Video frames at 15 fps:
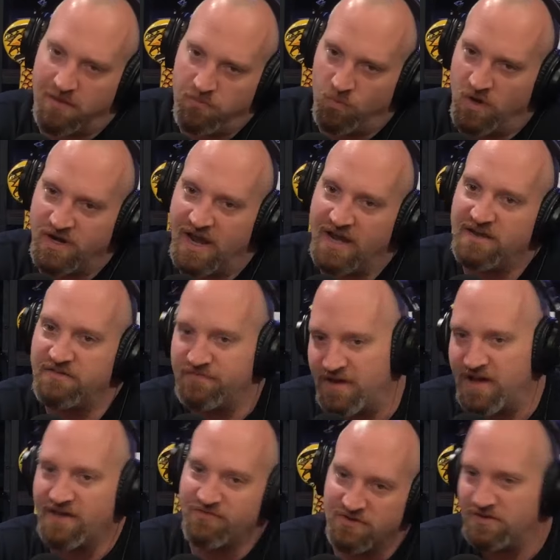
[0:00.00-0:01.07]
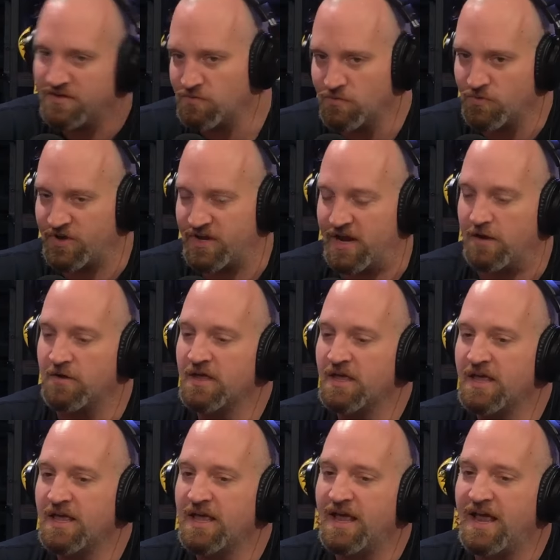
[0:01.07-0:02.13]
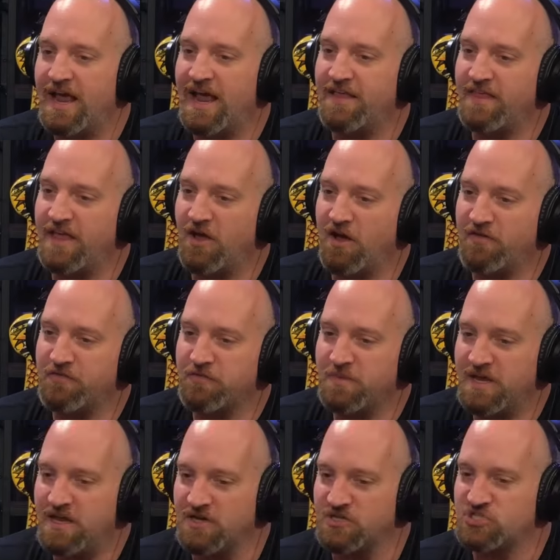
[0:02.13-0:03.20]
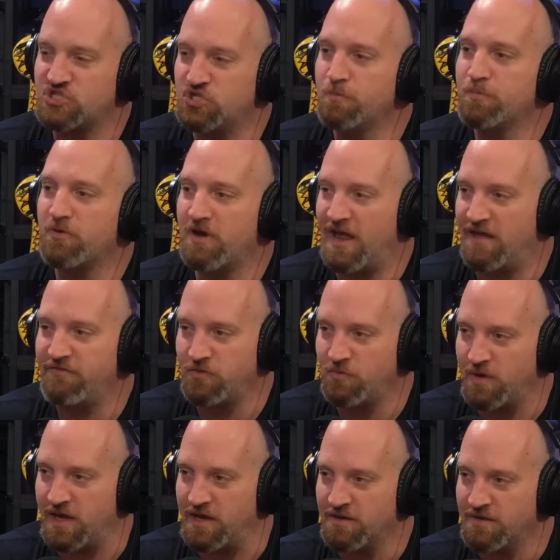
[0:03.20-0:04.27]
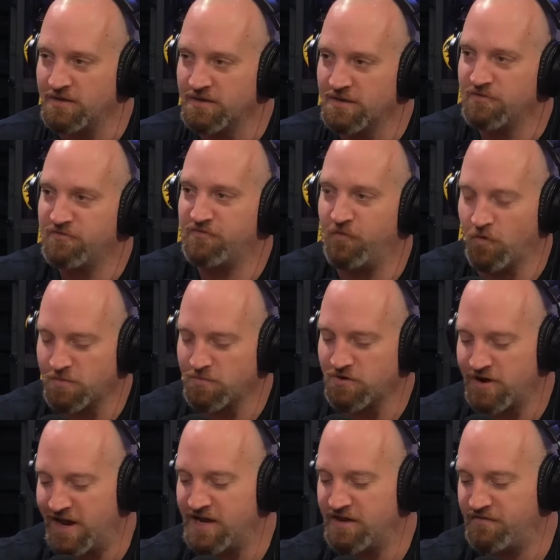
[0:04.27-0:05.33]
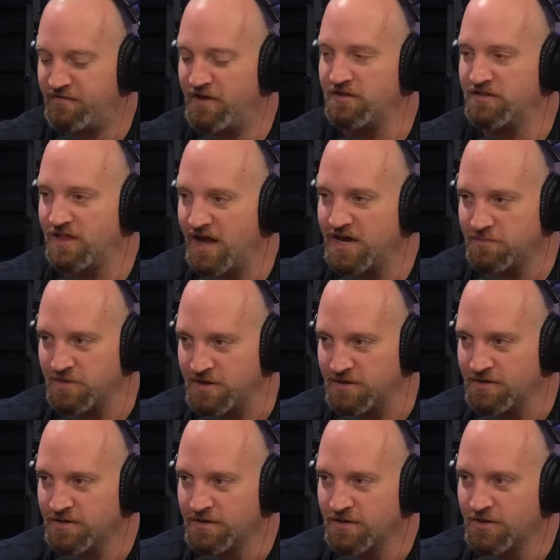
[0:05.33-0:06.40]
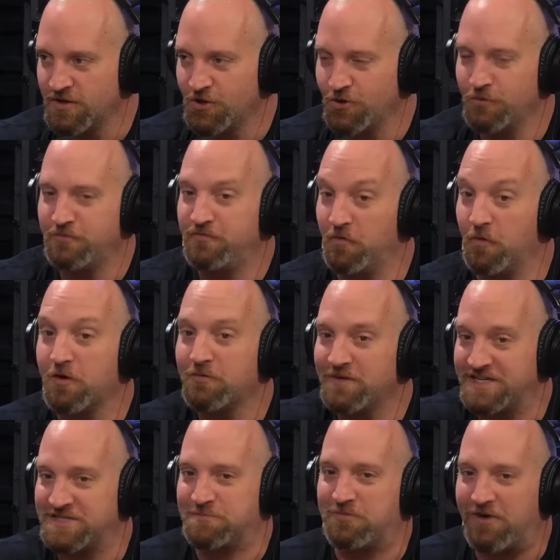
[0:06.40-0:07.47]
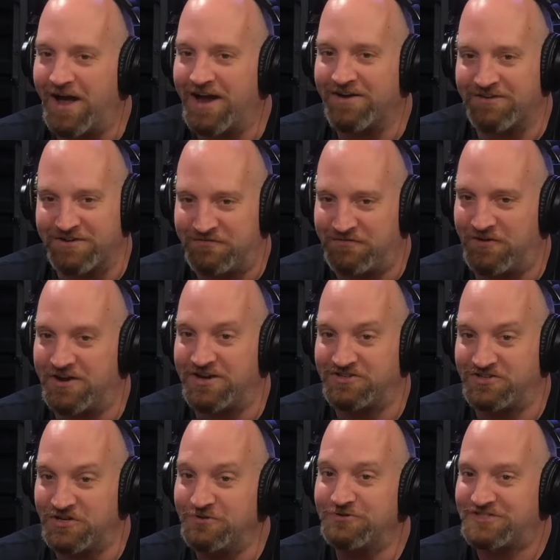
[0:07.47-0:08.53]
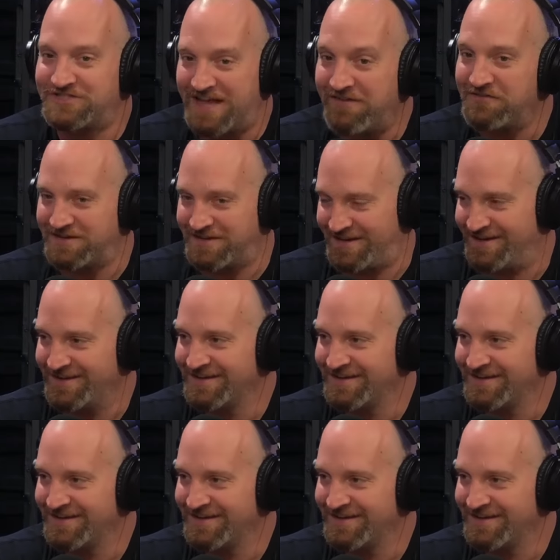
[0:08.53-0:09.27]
I'm 195. You know, like, we'll work it out. And they offer me a super heavyweight, former NFL lineman who 4 weeks prior had fought at 270.